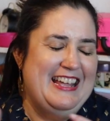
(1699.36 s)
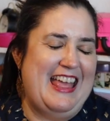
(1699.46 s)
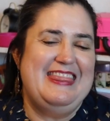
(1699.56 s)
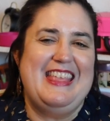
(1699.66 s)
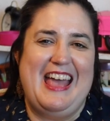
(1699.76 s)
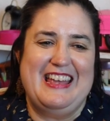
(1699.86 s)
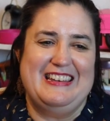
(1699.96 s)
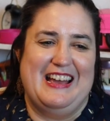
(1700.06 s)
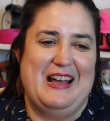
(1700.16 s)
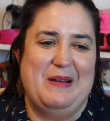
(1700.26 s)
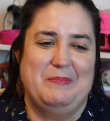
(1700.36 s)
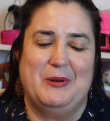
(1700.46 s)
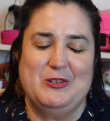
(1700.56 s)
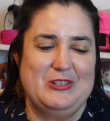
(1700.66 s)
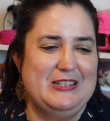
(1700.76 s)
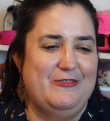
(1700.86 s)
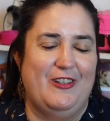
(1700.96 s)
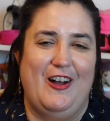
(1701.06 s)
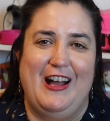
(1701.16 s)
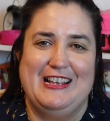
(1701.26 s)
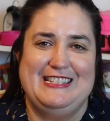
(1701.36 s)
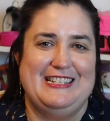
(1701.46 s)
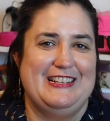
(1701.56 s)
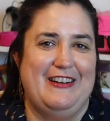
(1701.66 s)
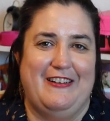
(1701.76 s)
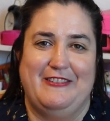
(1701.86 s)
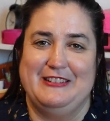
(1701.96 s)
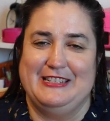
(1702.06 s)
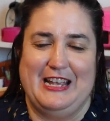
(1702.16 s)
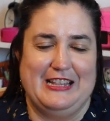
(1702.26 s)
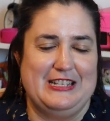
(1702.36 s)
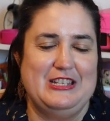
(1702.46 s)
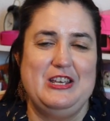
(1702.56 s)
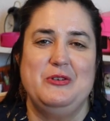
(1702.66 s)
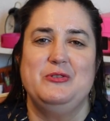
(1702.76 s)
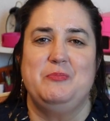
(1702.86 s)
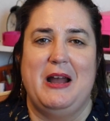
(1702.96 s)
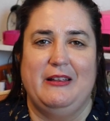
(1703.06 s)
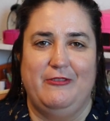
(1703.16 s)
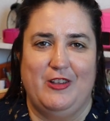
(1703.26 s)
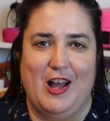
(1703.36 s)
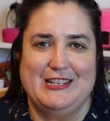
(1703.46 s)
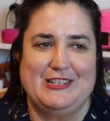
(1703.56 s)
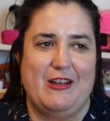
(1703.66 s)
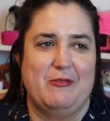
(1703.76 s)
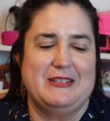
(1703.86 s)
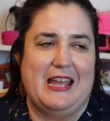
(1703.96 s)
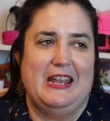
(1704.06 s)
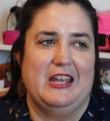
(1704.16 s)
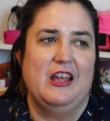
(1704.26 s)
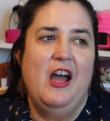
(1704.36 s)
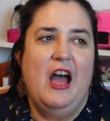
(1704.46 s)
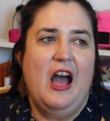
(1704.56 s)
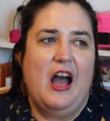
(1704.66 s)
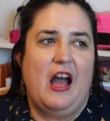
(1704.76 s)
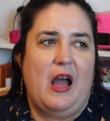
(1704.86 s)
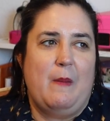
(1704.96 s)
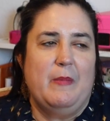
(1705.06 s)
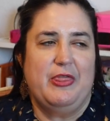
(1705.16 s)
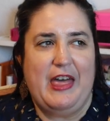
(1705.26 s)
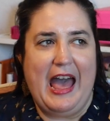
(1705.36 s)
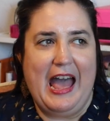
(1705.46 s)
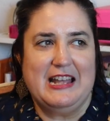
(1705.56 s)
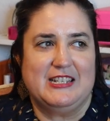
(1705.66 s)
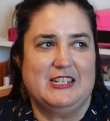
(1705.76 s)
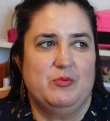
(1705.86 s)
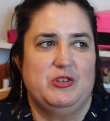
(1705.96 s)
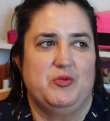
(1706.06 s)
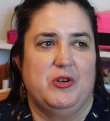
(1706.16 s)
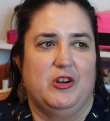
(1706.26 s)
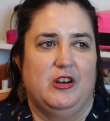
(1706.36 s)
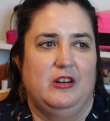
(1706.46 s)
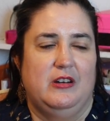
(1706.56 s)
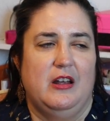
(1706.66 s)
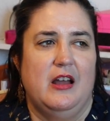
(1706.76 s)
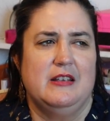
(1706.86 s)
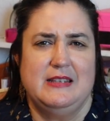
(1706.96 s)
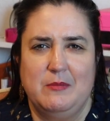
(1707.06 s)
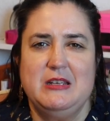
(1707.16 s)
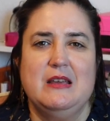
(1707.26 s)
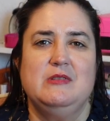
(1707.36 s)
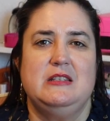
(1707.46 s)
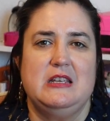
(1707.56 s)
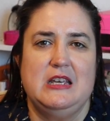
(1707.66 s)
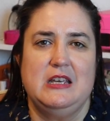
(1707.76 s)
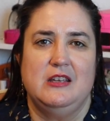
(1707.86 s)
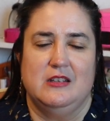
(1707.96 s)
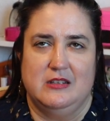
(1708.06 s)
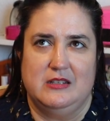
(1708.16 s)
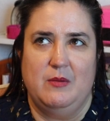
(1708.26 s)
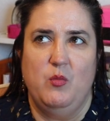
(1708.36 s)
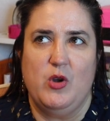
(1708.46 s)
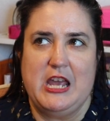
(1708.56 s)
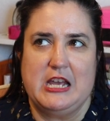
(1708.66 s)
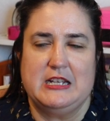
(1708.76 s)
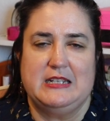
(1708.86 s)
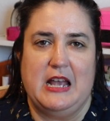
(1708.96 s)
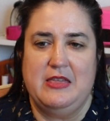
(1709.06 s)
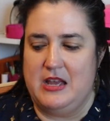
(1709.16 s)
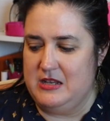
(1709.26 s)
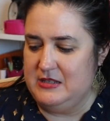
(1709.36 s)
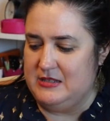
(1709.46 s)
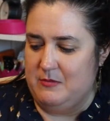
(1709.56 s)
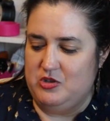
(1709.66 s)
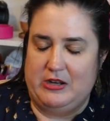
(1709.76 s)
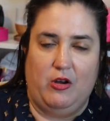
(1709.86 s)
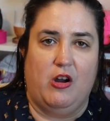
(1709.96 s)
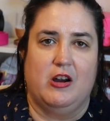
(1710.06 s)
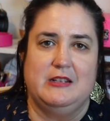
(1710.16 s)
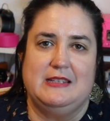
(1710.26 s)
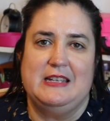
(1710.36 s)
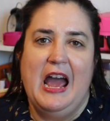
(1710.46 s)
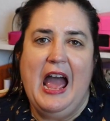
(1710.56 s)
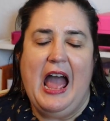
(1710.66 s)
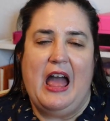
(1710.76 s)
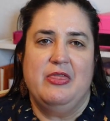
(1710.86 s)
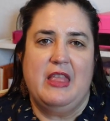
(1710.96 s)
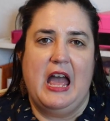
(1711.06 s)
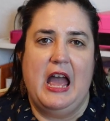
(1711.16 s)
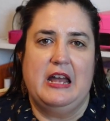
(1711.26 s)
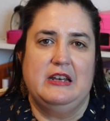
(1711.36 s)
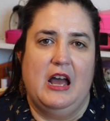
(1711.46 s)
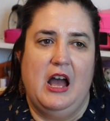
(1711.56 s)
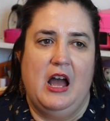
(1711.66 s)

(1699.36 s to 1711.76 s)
then purchased the floss. So it was like this huge pile of floss. So I was getting that, which were some DMC, some Weeks, and then some General Arts, and then